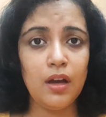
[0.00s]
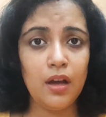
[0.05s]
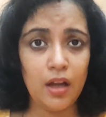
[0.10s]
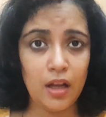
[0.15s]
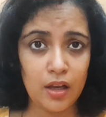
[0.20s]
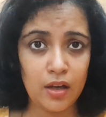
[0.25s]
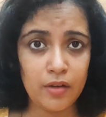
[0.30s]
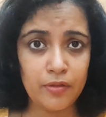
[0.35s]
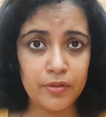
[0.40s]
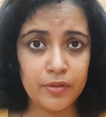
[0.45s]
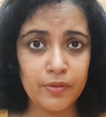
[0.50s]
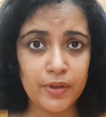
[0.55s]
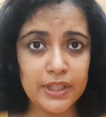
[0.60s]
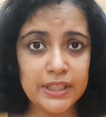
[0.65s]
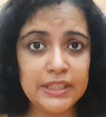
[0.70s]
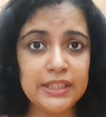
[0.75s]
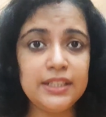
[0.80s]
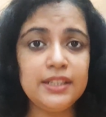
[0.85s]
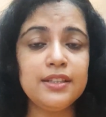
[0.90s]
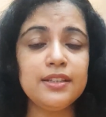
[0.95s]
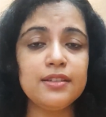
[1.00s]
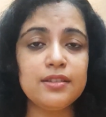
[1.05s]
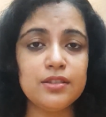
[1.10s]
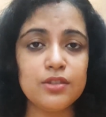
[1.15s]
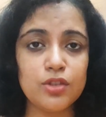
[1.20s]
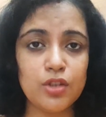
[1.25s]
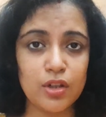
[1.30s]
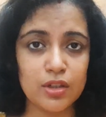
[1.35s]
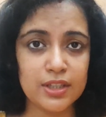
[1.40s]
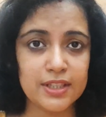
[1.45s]
Hello everyone, this
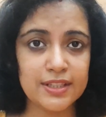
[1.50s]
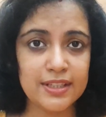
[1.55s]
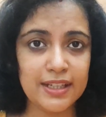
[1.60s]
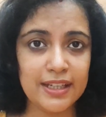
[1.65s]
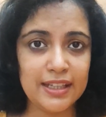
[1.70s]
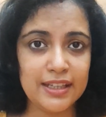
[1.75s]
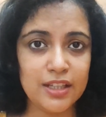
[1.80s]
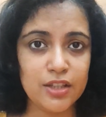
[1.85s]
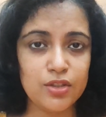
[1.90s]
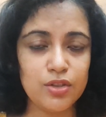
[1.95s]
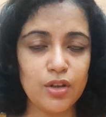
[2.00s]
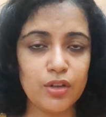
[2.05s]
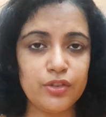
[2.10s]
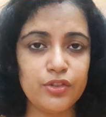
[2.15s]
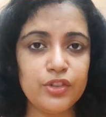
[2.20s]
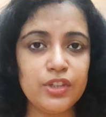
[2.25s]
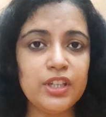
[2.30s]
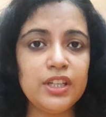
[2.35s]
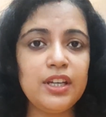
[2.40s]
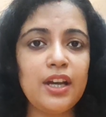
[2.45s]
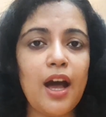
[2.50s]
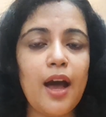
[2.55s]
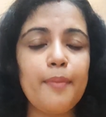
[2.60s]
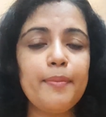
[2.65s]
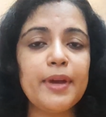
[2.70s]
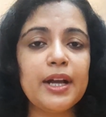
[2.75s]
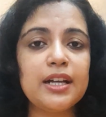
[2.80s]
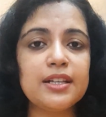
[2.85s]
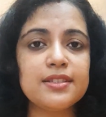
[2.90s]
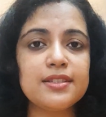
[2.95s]
is Dr. Sangeeta Chaudhary.
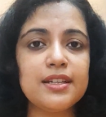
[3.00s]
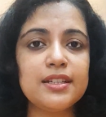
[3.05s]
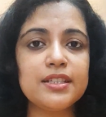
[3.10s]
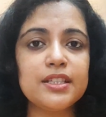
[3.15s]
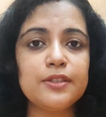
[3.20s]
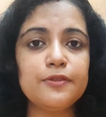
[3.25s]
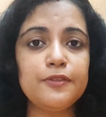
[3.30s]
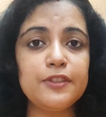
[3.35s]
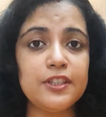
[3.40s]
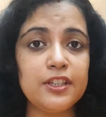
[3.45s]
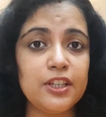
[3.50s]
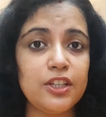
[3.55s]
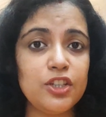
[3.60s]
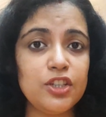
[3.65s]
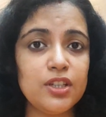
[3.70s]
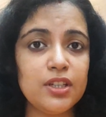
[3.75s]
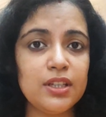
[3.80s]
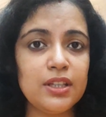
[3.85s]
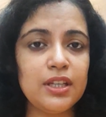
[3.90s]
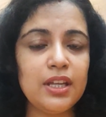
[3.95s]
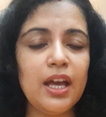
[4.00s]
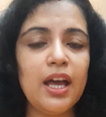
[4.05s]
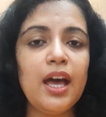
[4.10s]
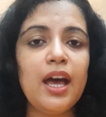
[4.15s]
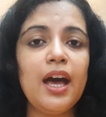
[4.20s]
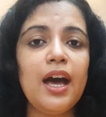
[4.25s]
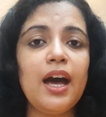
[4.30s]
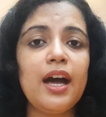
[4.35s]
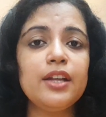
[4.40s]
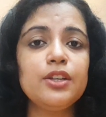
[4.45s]
I'm a consultant physician
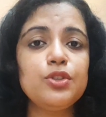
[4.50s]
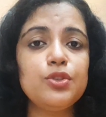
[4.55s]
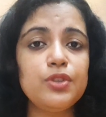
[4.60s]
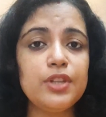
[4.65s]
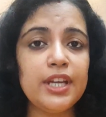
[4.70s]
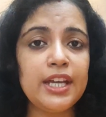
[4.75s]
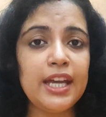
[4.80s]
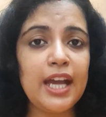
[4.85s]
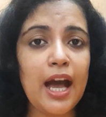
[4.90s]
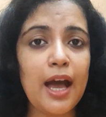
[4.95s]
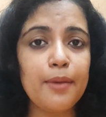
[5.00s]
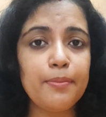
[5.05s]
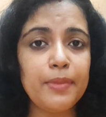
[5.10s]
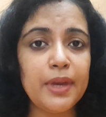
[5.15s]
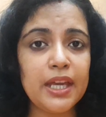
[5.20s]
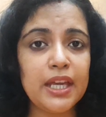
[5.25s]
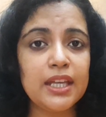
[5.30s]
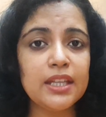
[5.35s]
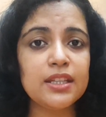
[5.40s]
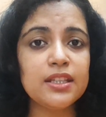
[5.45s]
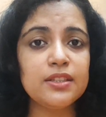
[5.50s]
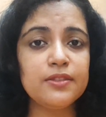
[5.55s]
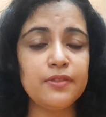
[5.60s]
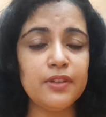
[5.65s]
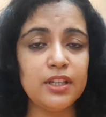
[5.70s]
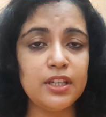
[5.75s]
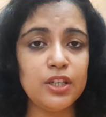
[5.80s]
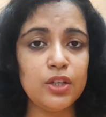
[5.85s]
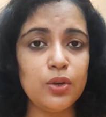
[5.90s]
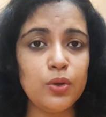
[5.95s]
and today I'm making this
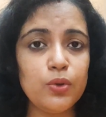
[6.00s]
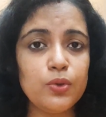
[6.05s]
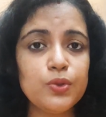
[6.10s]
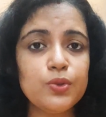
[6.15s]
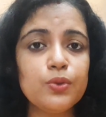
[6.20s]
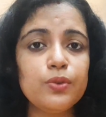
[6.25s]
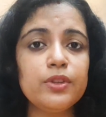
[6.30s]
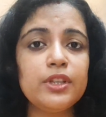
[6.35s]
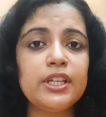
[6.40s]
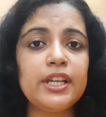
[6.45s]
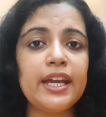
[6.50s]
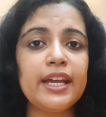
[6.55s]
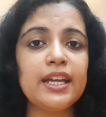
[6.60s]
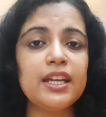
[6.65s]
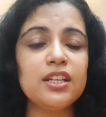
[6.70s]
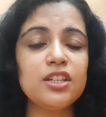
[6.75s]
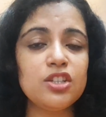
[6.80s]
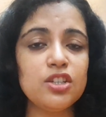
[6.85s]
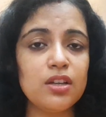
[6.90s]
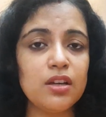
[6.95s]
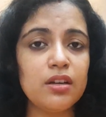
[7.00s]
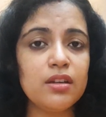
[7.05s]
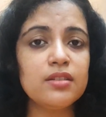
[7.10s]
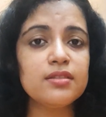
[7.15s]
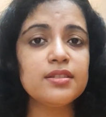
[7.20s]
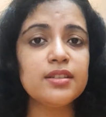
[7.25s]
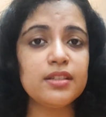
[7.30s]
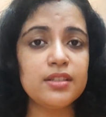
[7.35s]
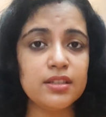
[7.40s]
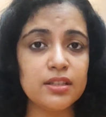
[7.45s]
video so that I can share
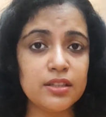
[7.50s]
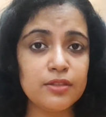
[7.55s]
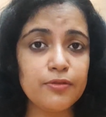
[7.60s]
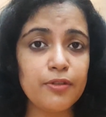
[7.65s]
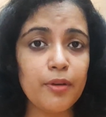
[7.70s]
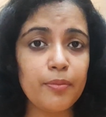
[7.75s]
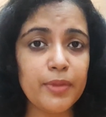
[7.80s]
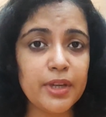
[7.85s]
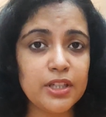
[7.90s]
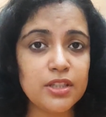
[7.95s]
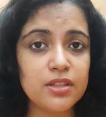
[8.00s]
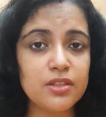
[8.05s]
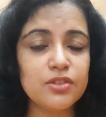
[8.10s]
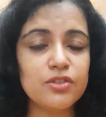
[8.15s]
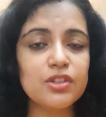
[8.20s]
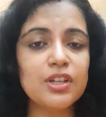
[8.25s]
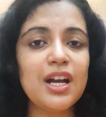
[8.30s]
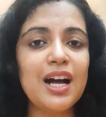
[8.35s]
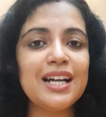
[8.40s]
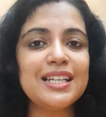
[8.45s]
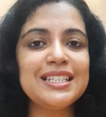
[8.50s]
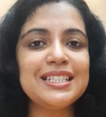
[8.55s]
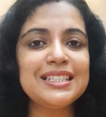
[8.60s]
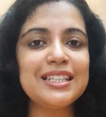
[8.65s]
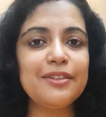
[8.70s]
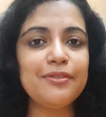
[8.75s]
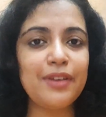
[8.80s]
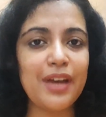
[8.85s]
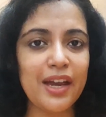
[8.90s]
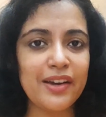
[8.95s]
certain informations regarding
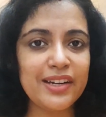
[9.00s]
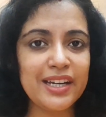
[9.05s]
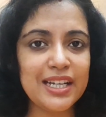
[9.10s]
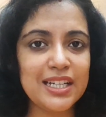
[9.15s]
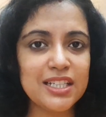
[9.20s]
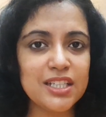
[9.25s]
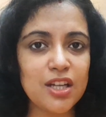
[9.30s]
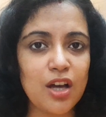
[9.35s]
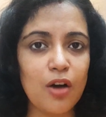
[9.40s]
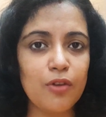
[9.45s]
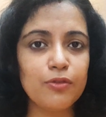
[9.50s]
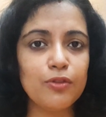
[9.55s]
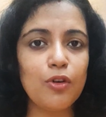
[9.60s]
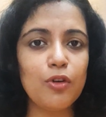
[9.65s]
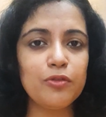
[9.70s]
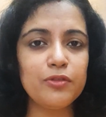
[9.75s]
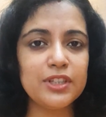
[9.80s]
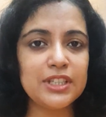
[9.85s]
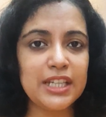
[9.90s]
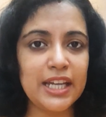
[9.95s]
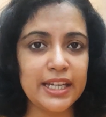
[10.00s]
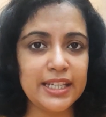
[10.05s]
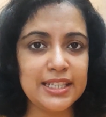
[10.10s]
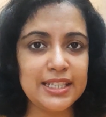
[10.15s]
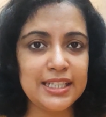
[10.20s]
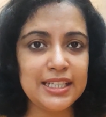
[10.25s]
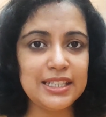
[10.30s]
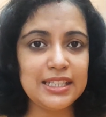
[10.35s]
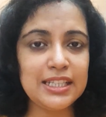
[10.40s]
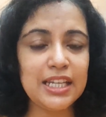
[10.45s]
the variant of
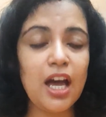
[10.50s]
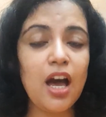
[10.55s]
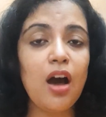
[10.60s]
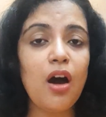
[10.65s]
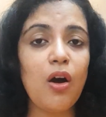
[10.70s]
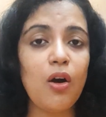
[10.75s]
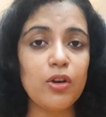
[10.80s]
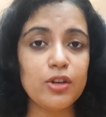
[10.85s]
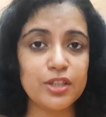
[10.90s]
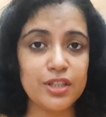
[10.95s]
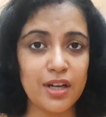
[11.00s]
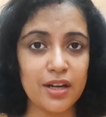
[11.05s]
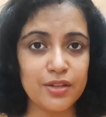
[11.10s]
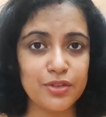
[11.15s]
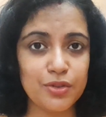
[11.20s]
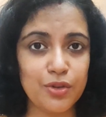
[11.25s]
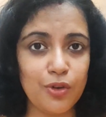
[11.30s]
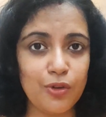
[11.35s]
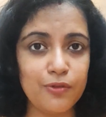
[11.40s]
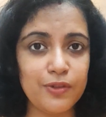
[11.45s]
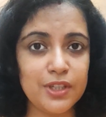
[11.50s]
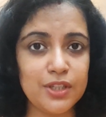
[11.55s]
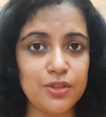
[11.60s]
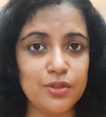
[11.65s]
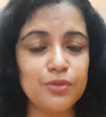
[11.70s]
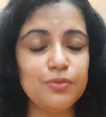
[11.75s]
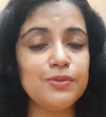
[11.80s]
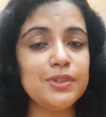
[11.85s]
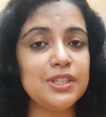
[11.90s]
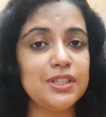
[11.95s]
COVID-19 or
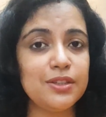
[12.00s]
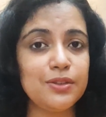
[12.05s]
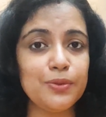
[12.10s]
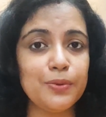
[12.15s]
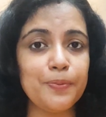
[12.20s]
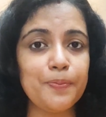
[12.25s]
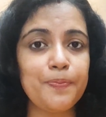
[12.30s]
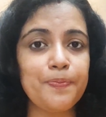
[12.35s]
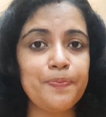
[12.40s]
SARS-CoV2 with you.